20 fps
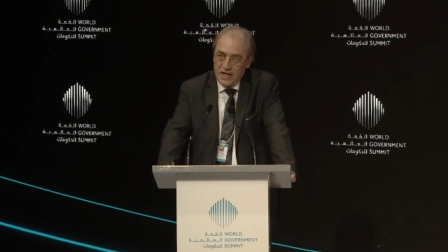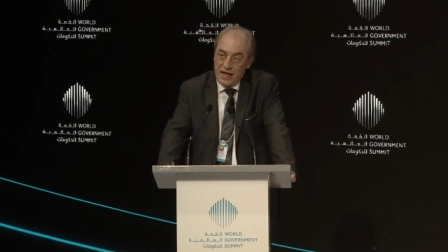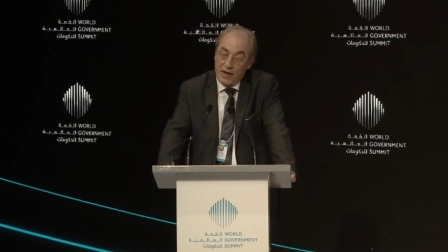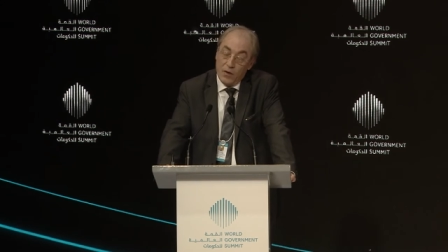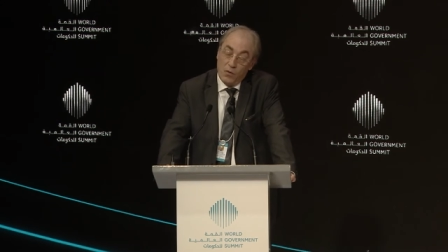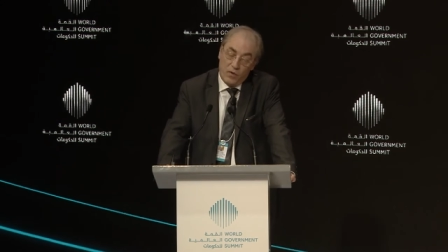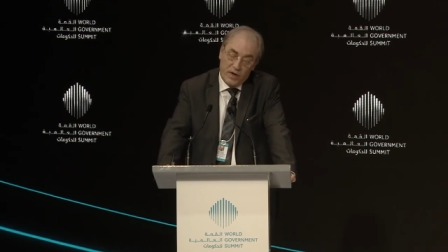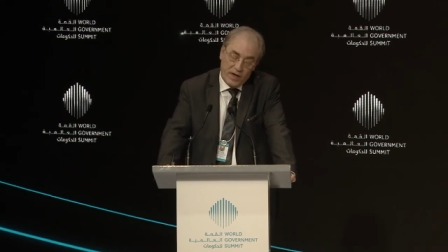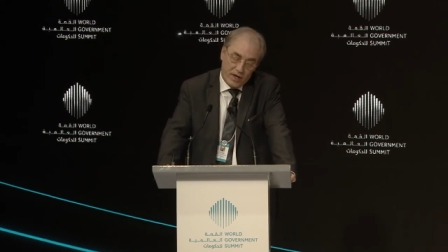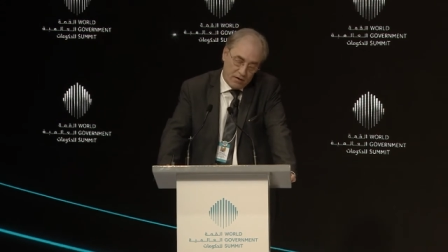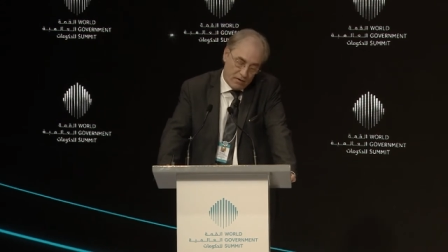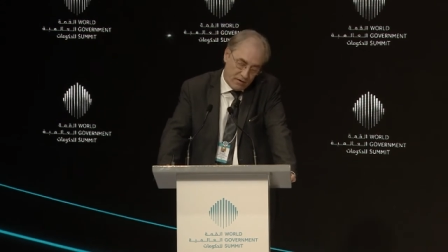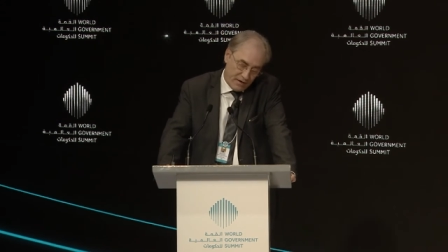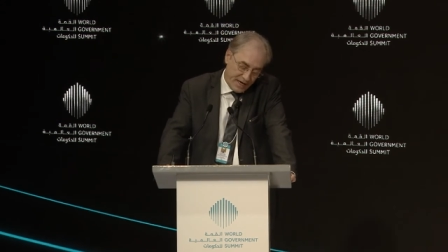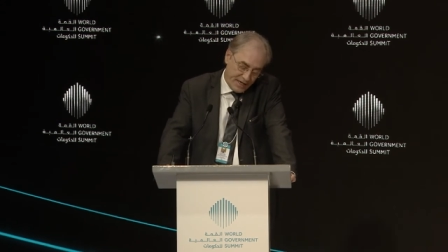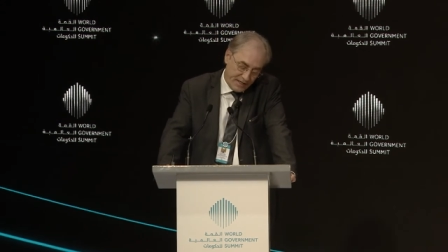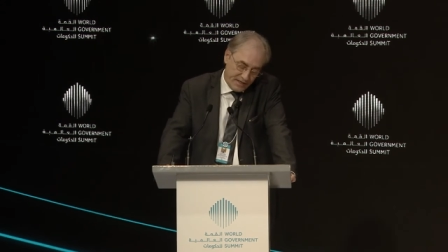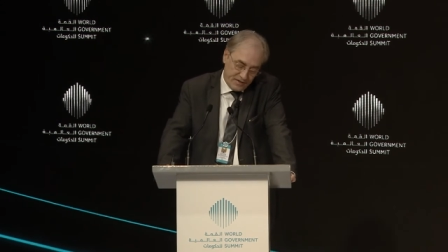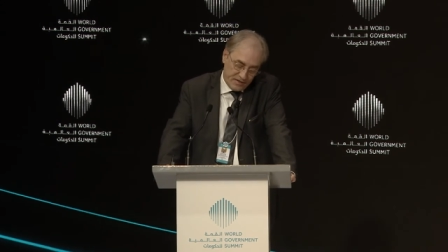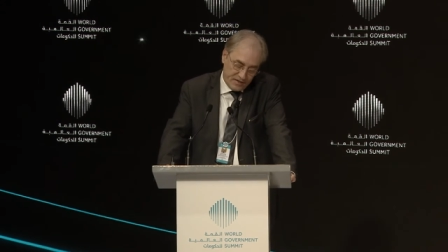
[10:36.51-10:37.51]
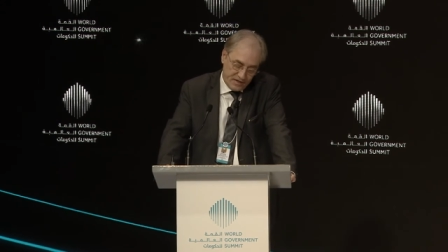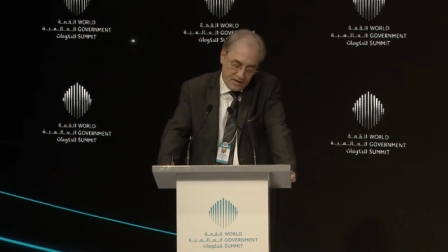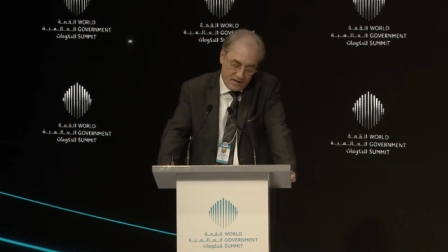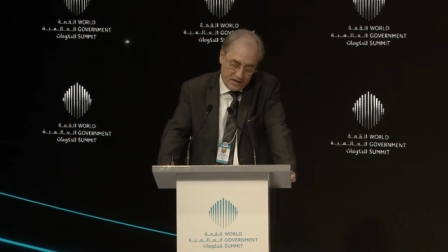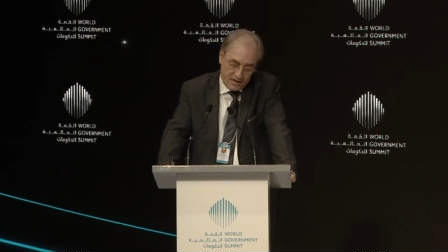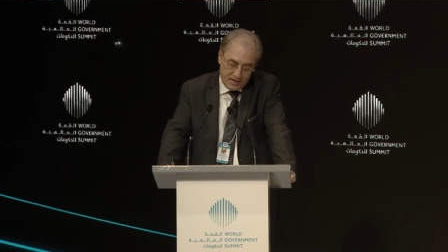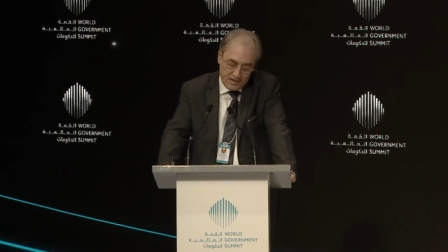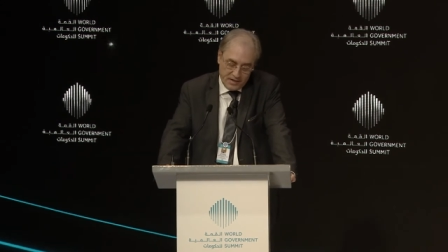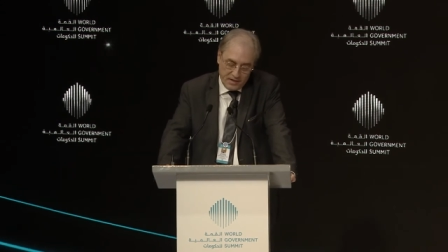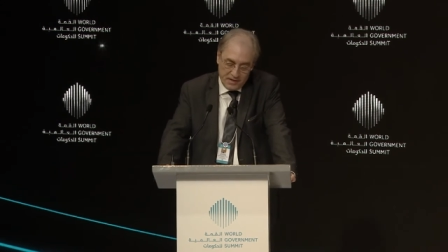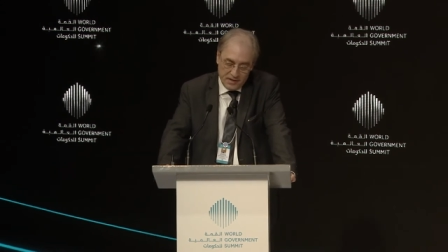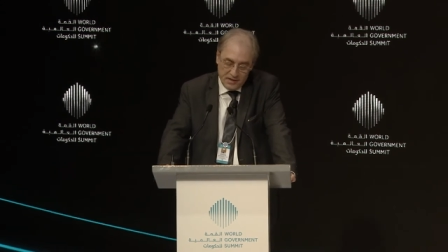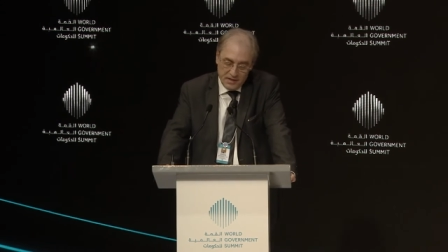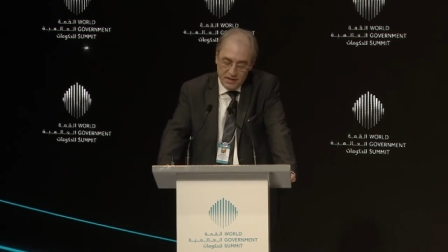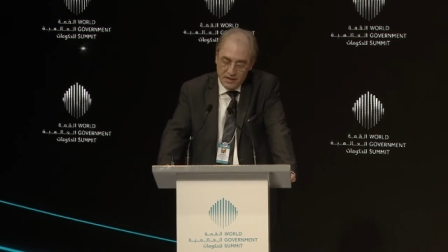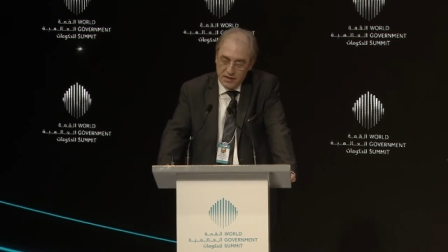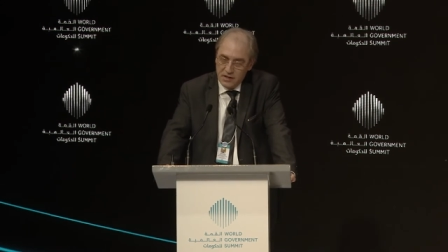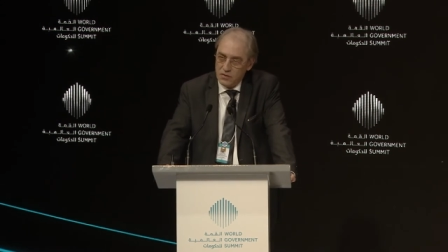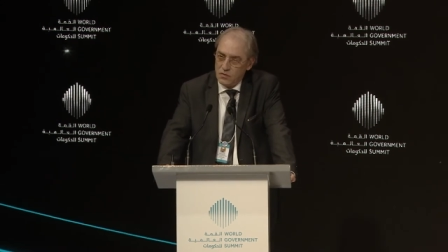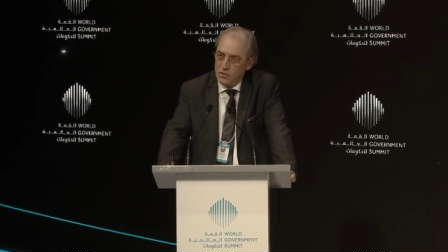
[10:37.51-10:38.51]
and we already started,
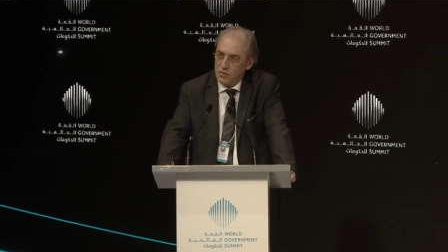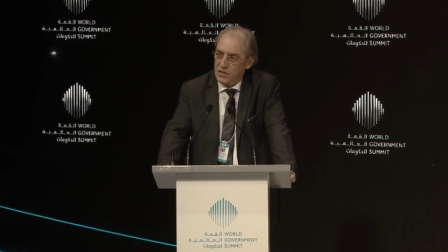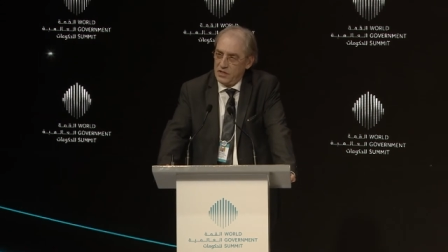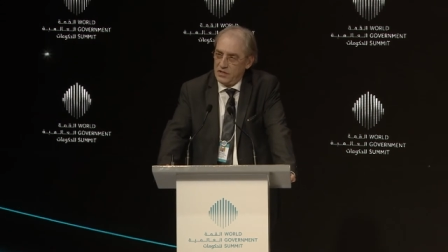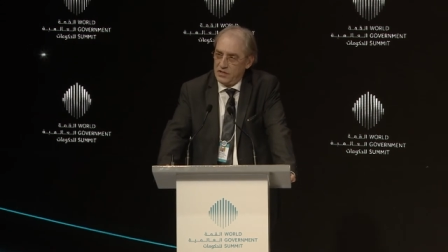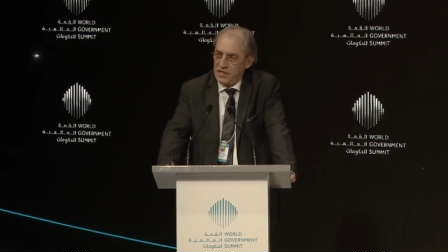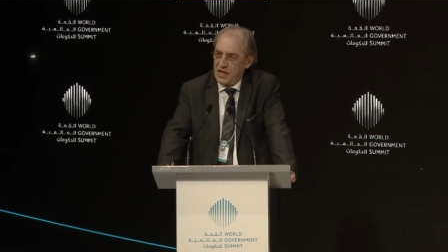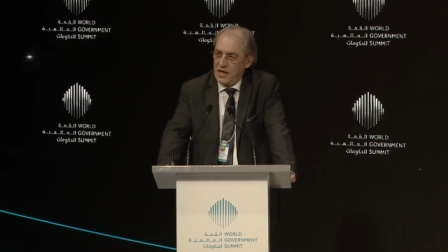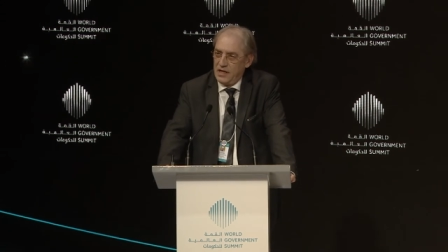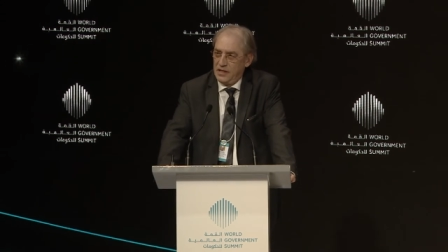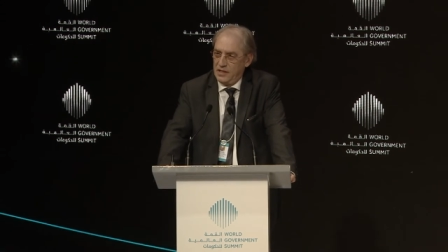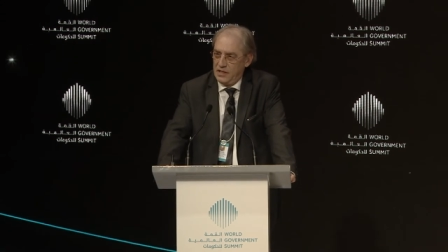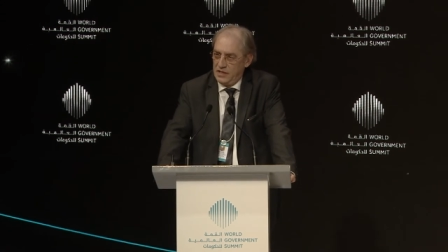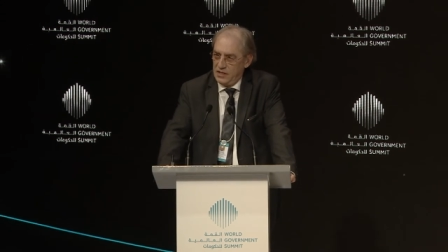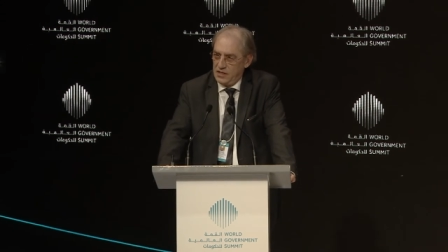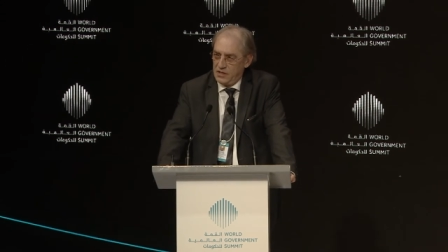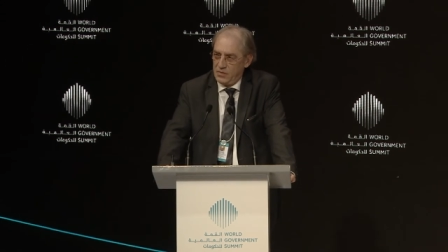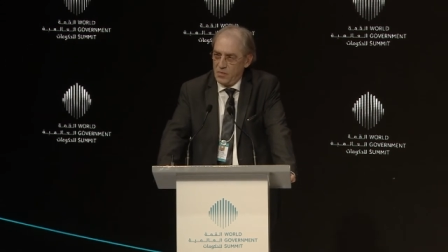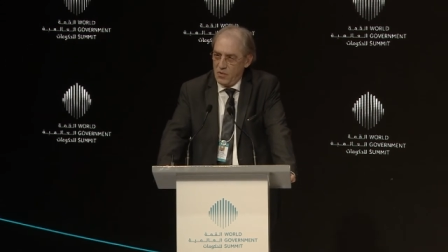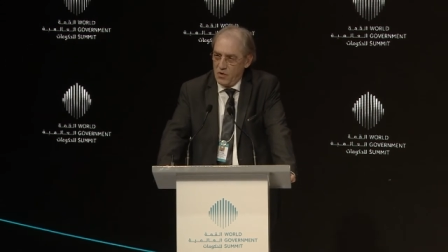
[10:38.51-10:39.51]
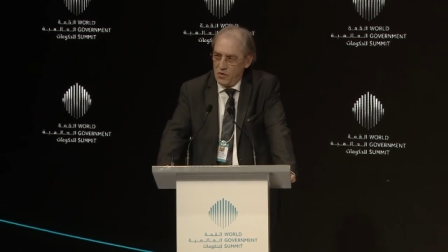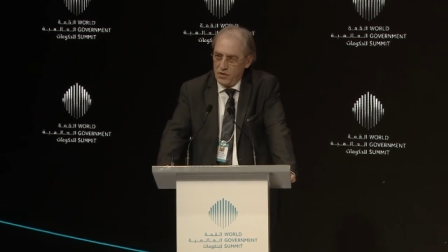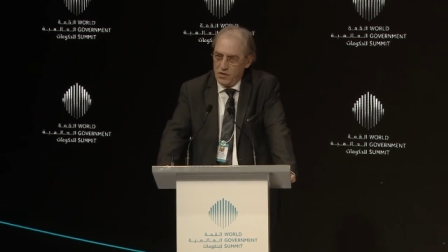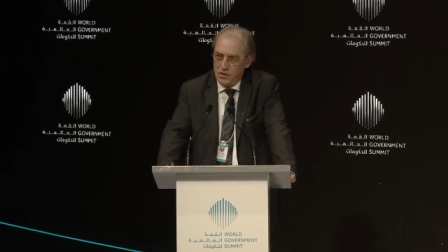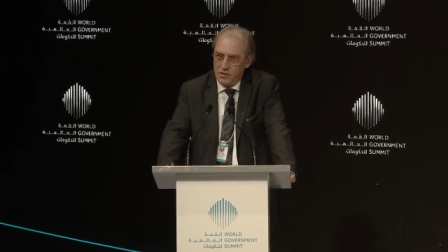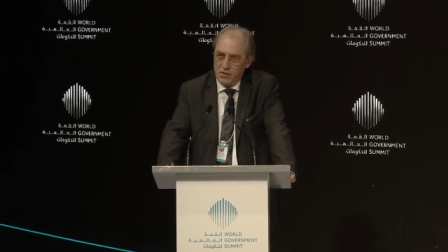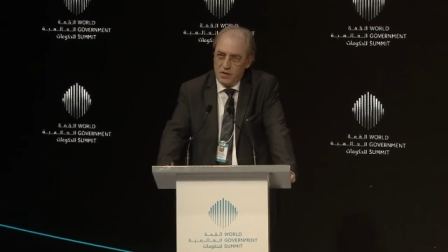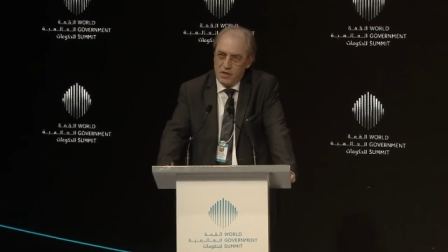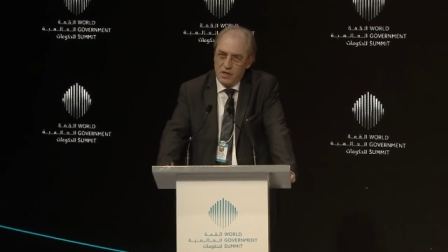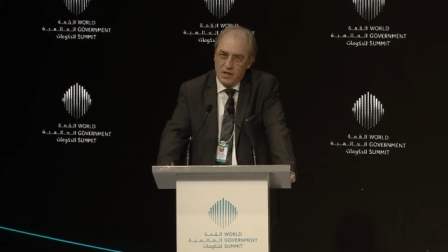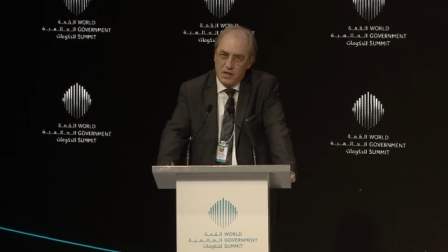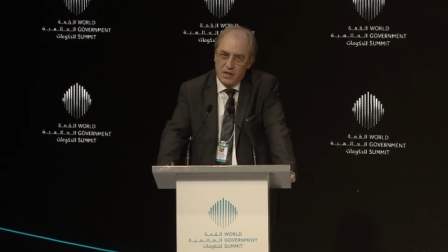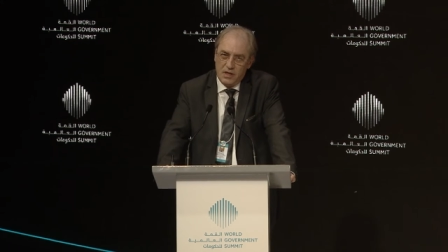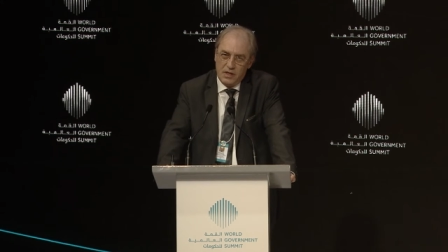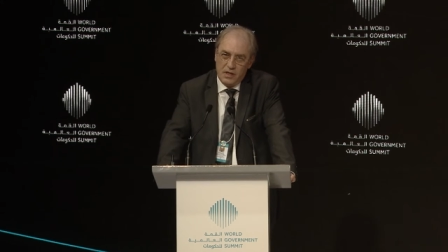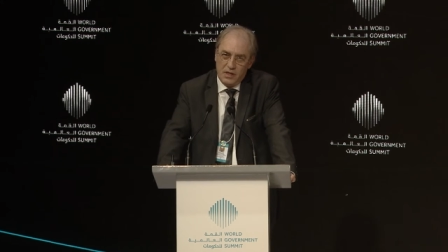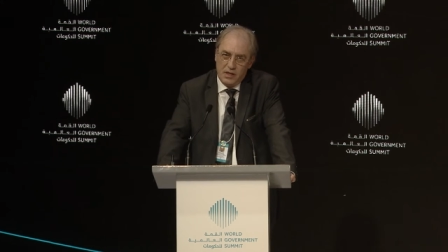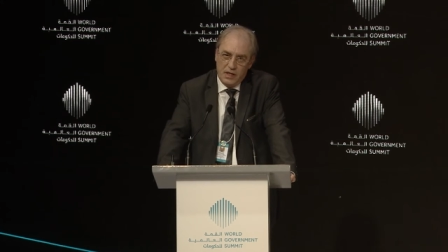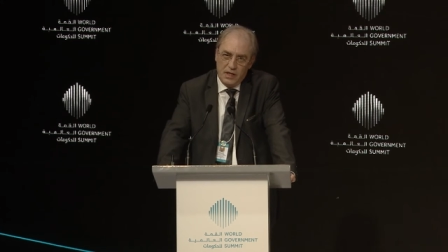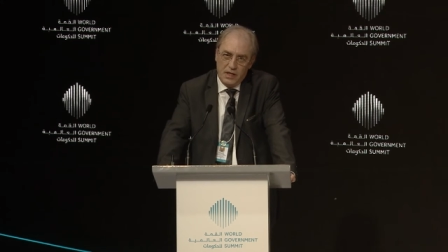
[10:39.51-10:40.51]
to design this module